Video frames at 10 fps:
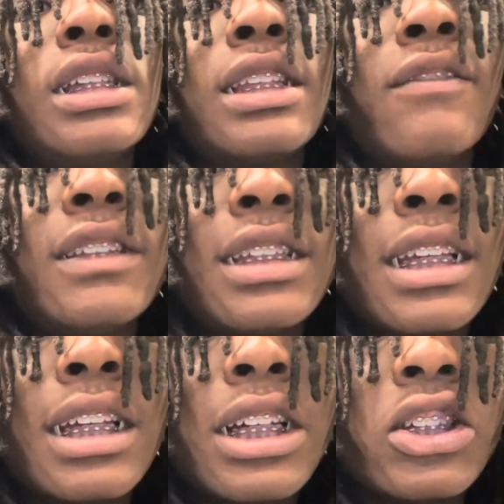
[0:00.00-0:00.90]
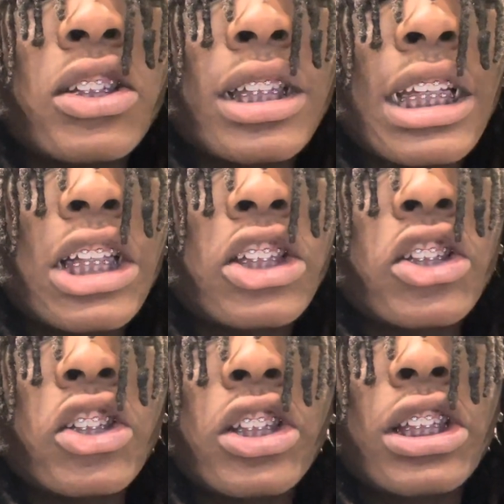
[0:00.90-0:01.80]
1,700 injured.